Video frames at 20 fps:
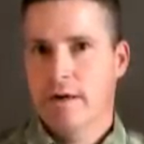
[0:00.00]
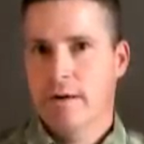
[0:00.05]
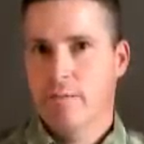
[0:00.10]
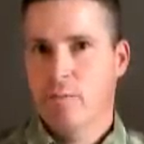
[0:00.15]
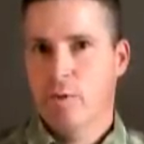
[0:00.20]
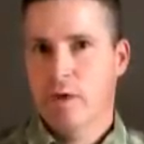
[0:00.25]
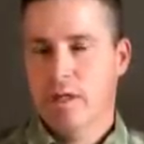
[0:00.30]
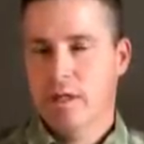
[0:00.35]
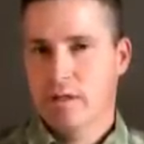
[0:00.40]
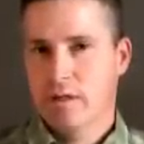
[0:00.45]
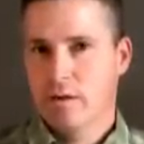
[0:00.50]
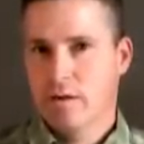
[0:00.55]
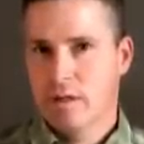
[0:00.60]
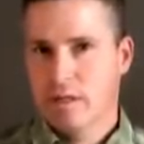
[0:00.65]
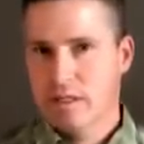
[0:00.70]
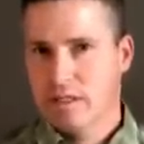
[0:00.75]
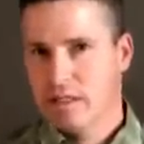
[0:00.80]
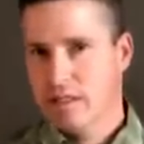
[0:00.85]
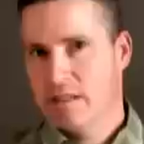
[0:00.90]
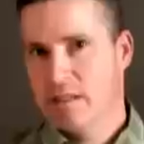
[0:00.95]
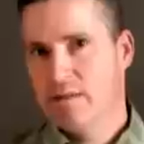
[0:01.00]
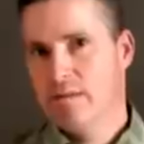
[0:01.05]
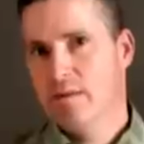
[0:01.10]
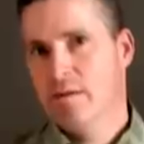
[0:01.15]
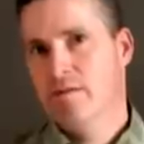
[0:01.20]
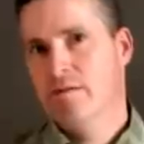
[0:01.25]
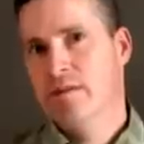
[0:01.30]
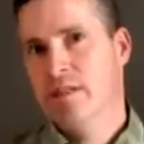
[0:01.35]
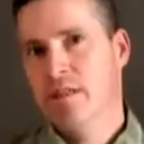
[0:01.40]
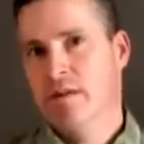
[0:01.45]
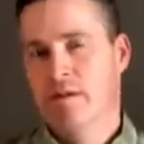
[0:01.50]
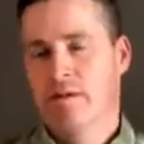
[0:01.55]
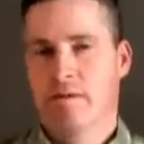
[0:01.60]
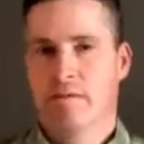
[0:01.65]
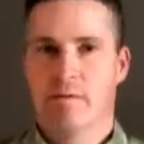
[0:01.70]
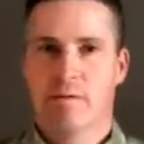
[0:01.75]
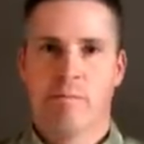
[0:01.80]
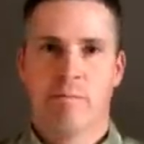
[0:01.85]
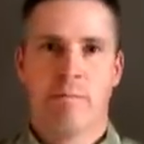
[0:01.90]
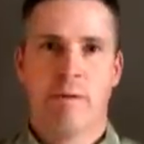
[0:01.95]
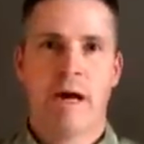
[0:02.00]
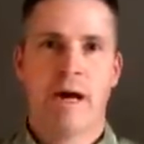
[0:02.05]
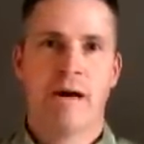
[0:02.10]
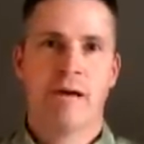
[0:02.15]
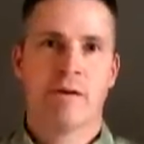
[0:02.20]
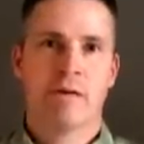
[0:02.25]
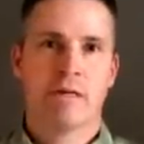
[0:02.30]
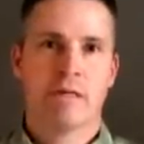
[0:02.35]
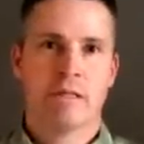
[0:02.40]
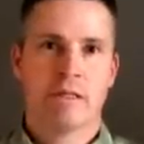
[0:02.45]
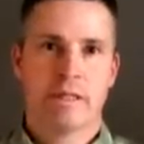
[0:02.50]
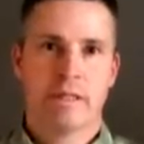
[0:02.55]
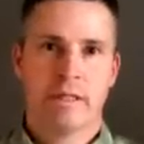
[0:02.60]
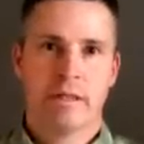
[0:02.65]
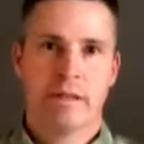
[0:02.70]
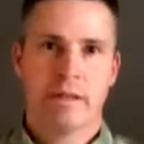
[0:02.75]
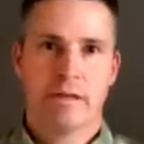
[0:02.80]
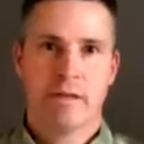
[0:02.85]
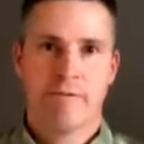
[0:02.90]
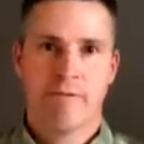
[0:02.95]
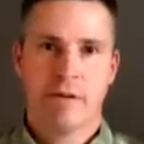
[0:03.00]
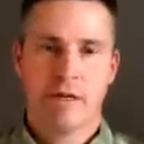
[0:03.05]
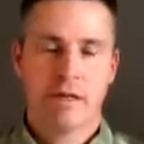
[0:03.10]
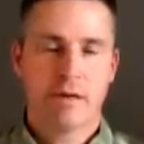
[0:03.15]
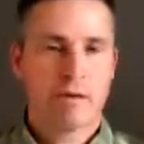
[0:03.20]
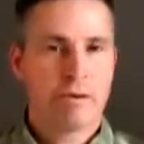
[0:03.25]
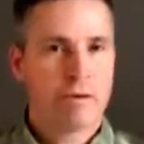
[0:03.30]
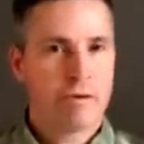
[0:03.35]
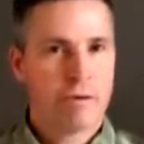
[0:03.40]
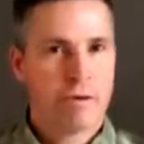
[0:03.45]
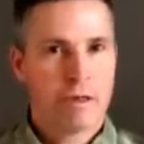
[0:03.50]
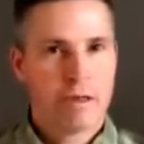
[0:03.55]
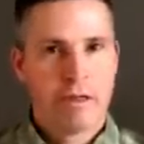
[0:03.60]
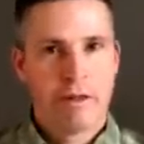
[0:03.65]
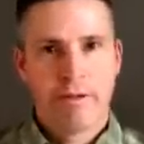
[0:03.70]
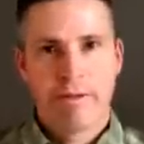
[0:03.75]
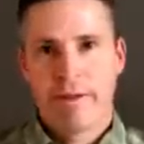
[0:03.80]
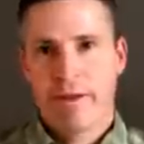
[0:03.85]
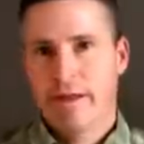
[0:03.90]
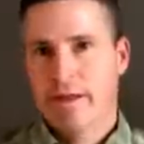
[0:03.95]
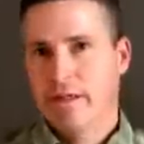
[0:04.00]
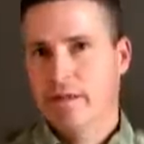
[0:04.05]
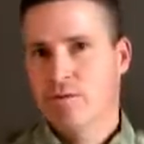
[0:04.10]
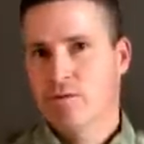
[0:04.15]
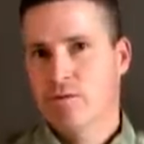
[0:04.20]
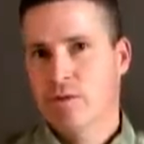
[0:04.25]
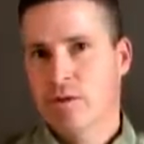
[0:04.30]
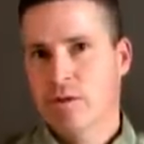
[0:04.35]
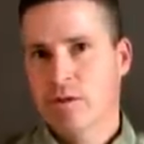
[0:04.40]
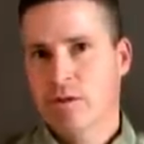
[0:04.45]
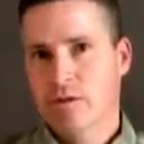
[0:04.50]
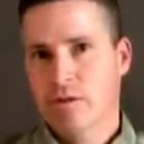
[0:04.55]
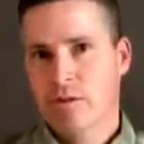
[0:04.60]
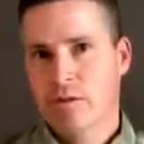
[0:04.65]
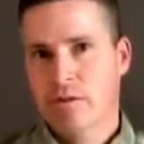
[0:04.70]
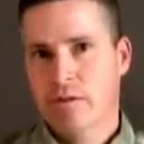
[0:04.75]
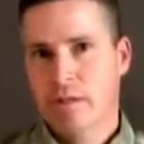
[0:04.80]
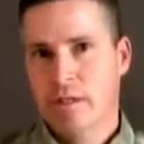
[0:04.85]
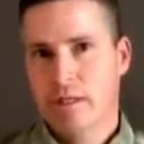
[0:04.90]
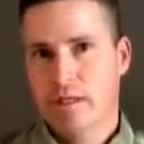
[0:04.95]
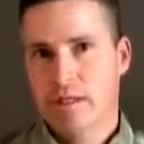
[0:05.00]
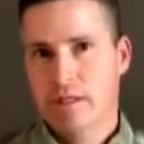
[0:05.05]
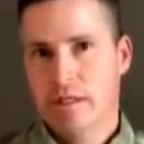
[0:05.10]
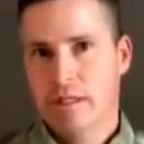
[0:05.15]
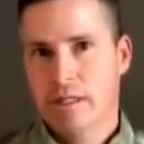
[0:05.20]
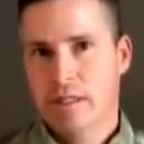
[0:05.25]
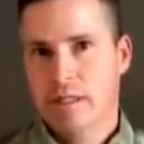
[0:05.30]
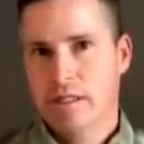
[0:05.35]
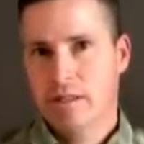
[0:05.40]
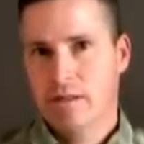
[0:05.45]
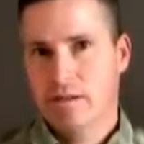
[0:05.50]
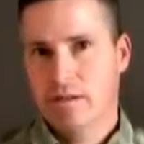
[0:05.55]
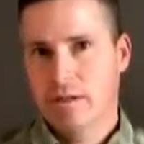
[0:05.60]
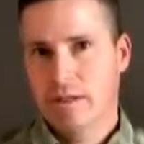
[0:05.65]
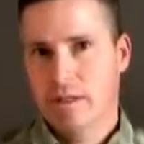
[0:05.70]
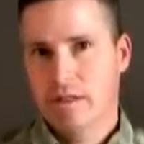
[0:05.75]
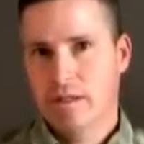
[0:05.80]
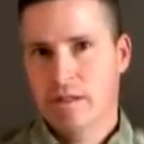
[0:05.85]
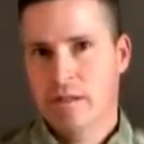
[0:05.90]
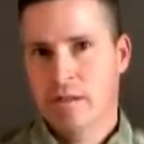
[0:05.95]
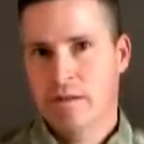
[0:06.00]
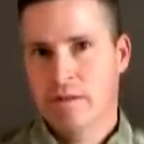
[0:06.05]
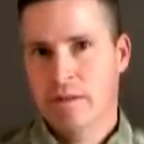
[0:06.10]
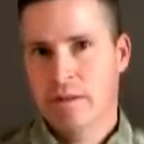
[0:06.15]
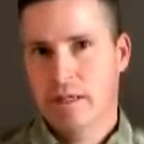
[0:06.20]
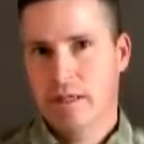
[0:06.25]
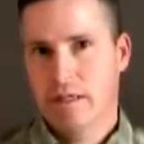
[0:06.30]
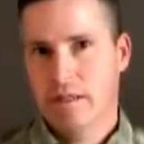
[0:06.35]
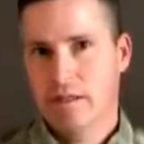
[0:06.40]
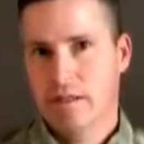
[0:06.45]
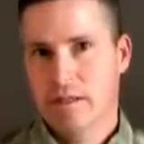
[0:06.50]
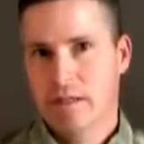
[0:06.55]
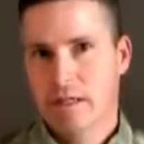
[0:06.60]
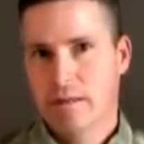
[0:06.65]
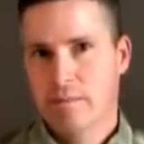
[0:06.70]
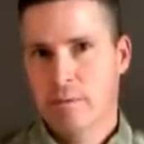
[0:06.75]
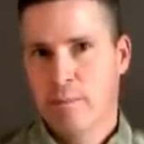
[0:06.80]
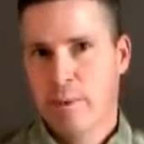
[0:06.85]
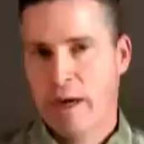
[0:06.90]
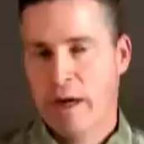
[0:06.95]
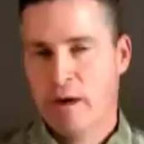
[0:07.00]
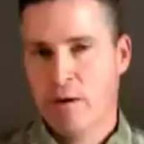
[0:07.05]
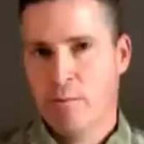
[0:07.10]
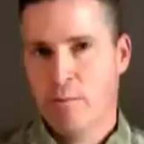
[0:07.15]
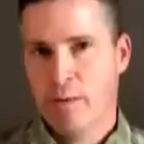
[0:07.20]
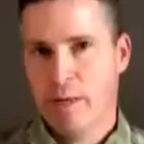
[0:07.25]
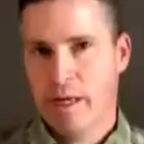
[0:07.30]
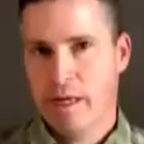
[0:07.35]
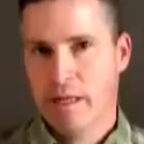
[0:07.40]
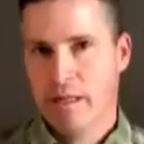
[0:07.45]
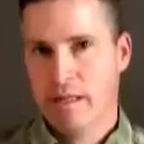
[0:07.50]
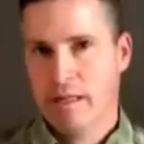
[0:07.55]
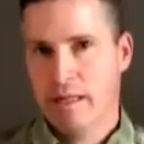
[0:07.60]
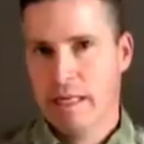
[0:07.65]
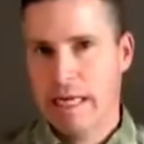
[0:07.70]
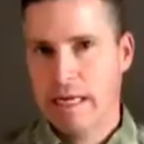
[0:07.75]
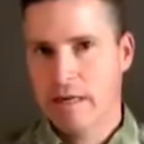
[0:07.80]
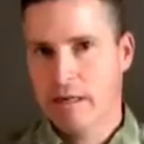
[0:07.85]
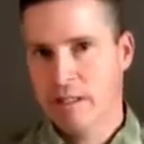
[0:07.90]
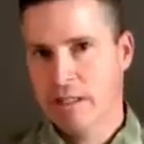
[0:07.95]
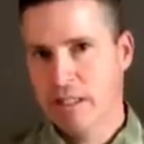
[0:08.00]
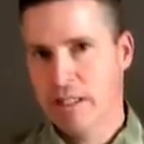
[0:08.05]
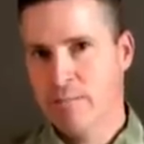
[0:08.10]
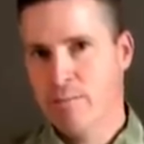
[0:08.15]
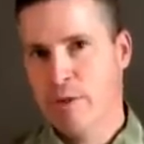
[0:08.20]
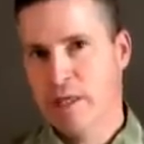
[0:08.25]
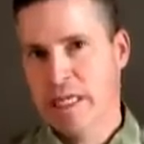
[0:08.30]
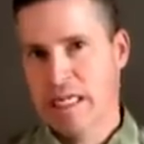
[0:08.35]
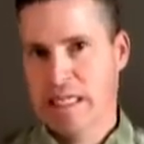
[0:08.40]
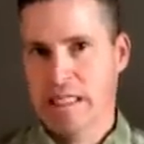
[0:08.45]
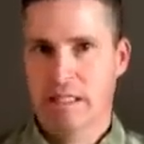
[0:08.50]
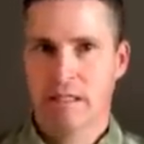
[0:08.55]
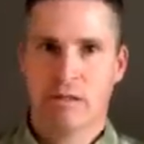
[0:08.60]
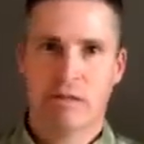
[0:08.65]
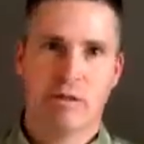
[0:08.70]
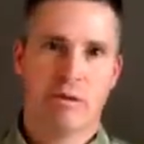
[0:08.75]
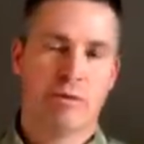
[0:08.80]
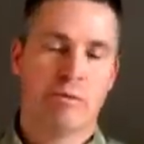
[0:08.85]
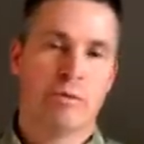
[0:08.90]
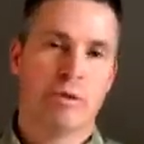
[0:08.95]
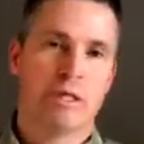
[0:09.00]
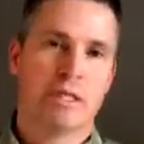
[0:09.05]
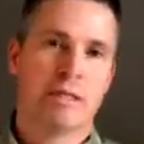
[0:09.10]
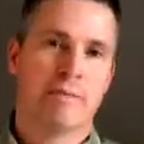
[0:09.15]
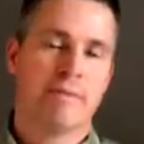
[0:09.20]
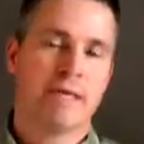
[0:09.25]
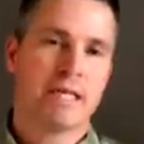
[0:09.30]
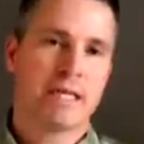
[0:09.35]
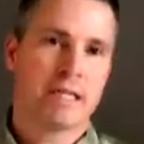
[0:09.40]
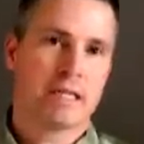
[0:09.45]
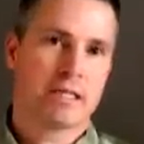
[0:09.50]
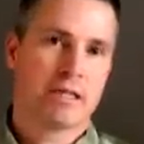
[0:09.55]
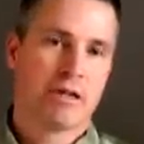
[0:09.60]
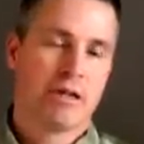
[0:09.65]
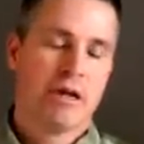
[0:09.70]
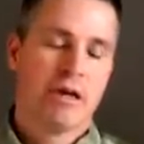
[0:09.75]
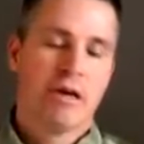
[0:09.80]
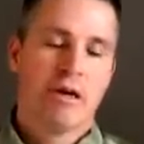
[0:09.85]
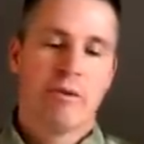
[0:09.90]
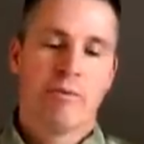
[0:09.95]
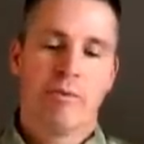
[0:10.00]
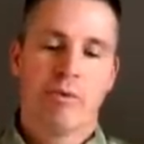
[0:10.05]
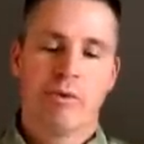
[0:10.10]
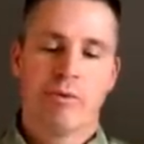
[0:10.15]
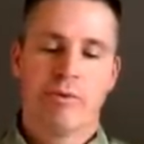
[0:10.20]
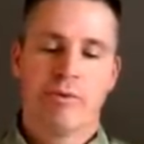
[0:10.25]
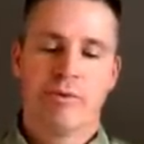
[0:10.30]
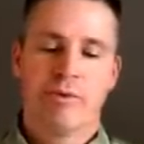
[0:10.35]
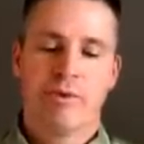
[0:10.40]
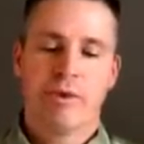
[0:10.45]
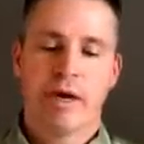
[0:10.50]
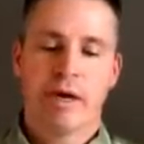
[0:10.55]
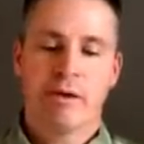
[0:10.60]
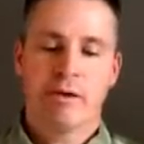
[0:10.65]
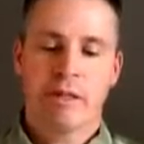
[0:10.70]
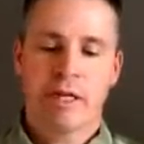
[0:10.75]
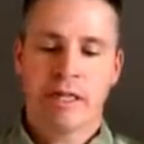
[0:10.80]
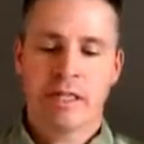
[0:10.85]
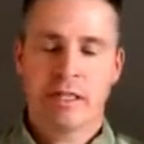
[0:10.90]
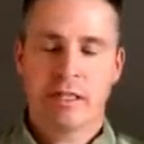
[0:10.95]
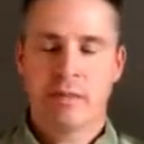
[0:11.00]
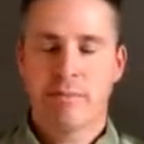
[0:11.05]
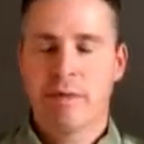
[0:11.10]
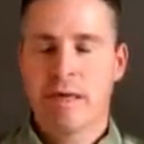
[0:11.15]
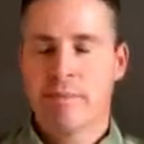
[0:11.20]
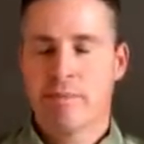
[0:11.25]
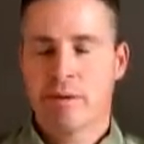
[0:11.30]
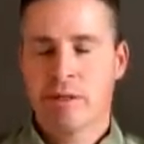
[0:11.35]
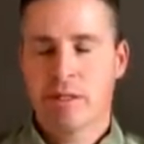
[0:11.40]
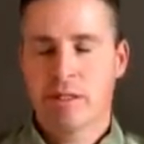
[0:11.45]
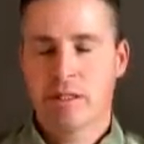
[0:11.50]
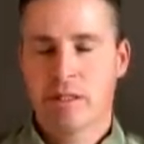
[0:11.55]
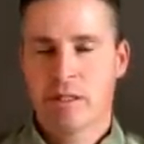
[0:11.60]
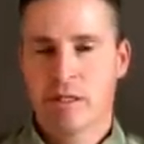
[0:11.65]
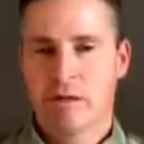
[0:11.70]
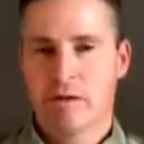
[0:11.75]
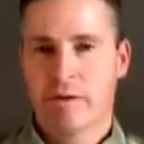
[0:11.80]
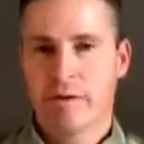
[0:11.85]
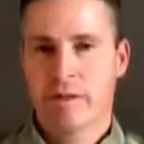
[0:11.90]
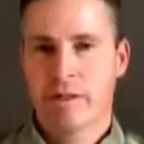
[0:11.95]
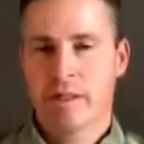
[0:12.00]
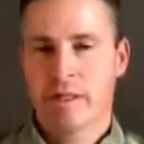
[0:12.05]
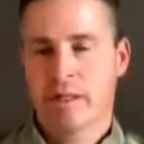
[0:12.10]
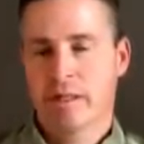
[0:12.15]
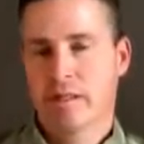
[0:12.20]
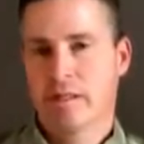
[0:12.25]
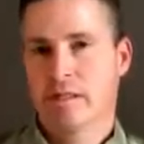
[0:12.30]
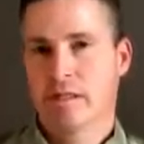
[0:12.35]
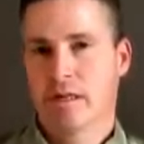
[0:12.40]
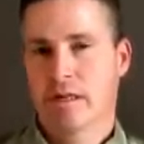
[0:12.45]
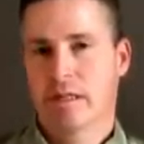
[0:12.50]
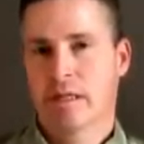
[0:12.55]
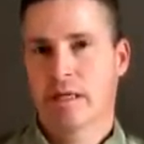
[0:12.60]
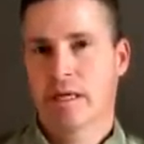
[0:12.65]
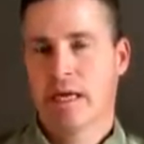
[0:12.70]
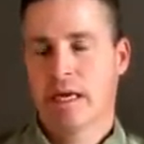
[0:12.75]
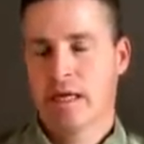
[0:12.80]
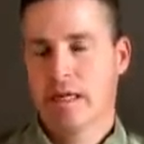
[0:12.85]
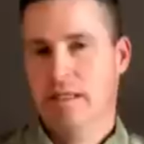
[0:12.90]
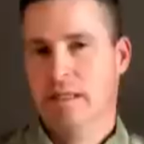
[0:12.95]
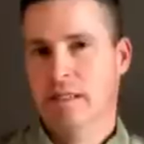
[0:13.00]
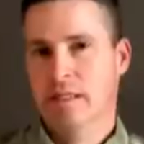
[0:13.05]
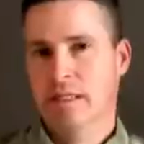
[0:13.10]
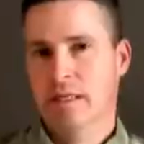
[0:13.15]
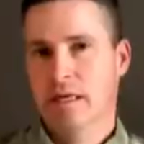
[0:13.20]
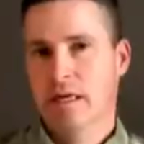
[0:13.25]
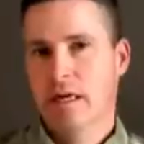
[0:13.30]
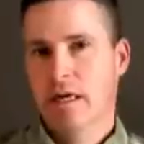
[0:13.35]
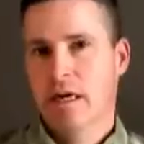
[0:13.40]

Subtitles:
One of the criticisms of geothermal power is that if you go and drill into the earth and you set up a power plant, that the energy potential would diminish. Well, I will actually be able to show that this is not the case.